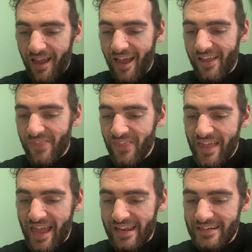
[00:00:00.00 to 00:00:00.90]
And
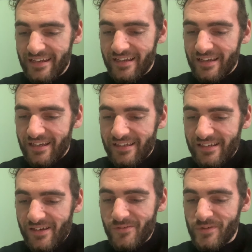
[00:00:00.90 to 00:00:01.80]
then
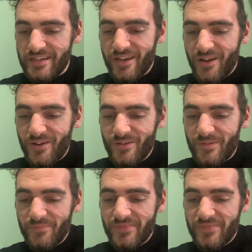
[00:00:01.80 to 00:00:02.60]
we go